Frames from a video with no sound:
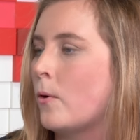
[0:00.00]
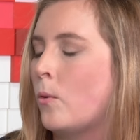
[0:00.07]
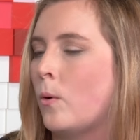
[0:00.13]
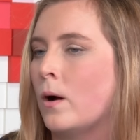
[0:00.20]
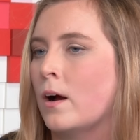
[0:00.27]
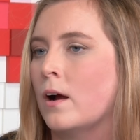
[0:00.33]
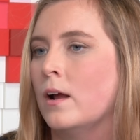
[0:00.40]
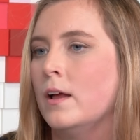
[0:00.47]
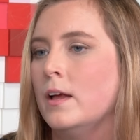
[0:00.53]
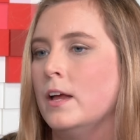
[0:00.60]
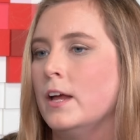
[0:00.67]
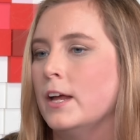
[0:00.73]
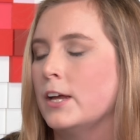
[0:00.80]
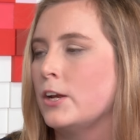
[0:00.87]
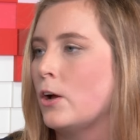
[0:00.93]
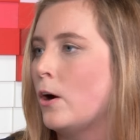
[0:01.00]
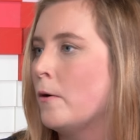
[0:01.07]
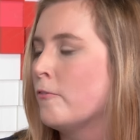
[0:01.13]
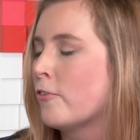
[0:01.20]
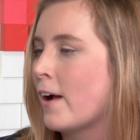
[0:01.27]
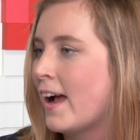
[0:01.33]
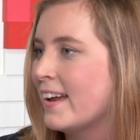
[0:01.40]
Or,
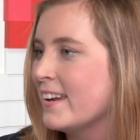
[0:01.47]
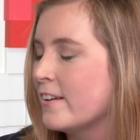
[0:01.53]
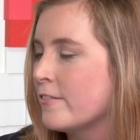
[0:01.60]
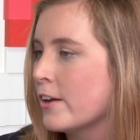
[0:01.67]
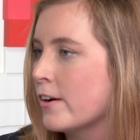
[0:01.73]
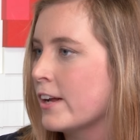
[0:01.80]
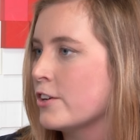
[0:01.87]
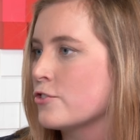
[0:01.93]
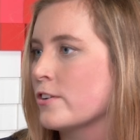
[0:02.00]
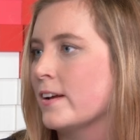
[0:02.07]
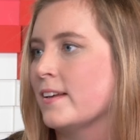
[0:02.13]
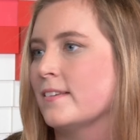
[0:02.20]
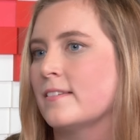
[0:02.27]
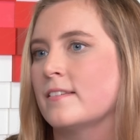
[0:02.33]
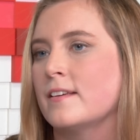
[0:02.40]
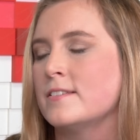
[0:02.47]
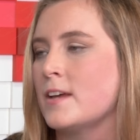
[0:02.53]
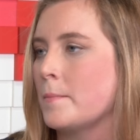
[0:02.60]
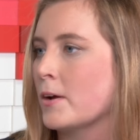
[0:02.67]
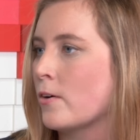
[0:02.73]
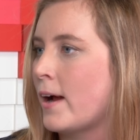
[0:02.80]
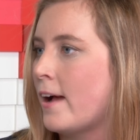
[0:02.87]
a variety of their interests,
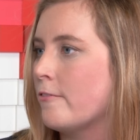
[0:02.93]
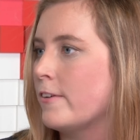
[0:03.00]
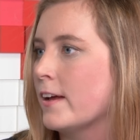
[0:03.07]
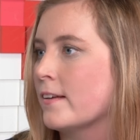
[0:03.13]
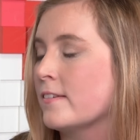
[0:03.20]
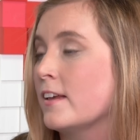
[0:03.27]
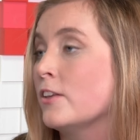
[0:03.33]
demographics.